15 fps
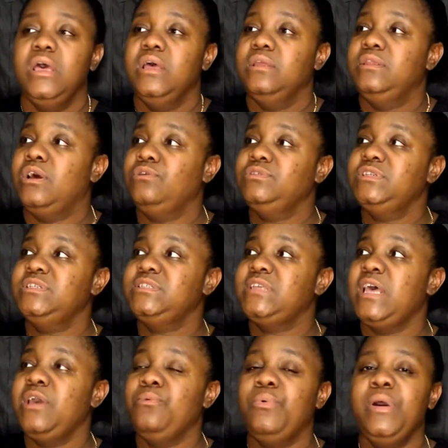Don't just
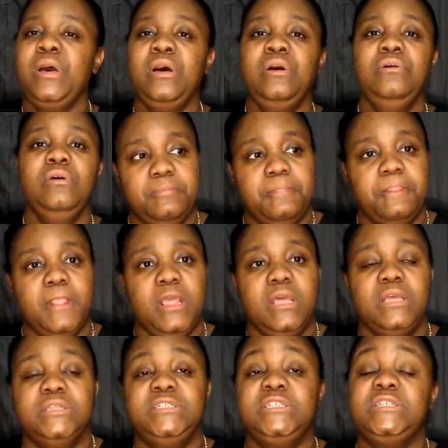say, well,
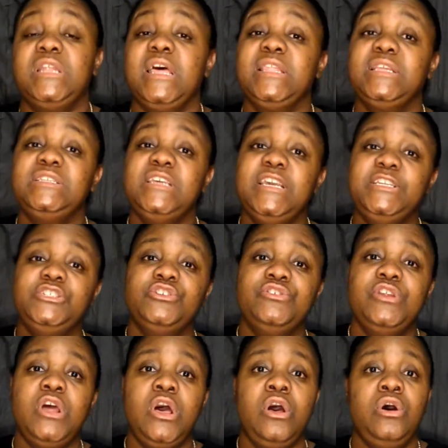just let the teacher
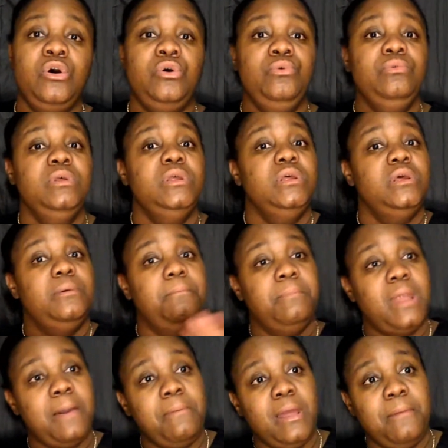know,
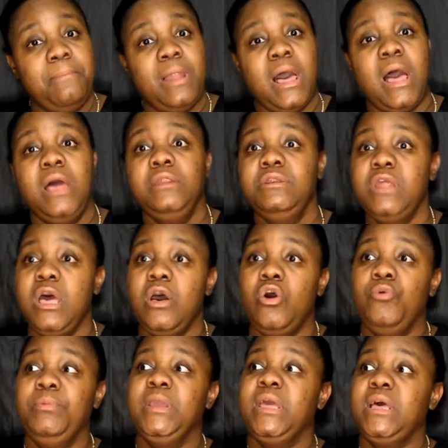blah, blah, blah. No,
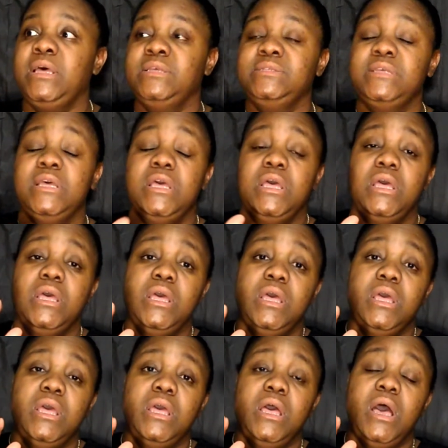because
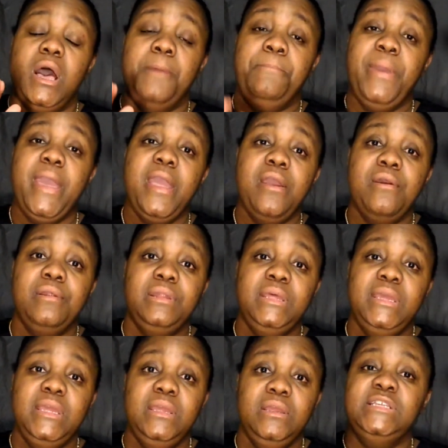
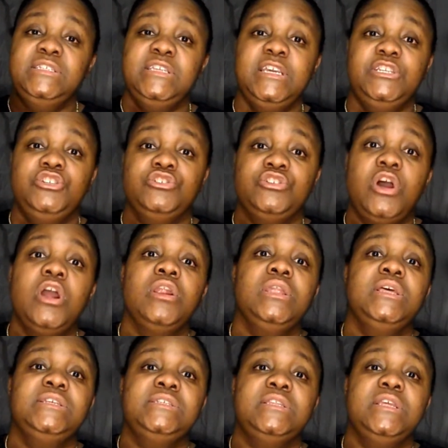apparently these teachers aren't
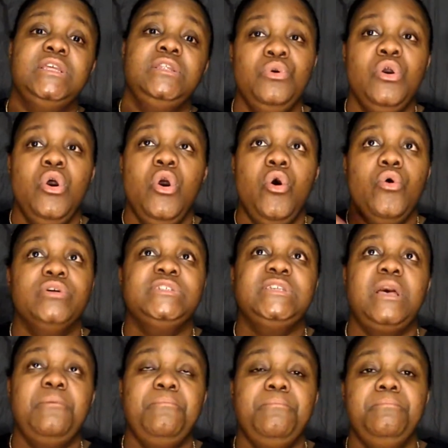listening. Or
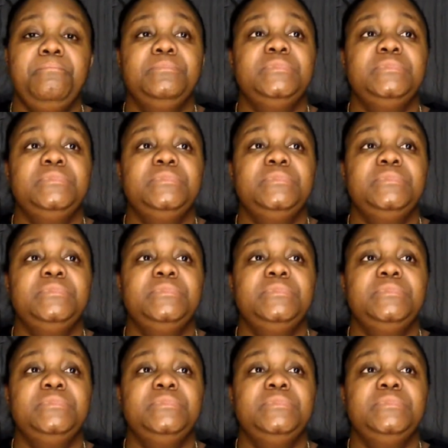some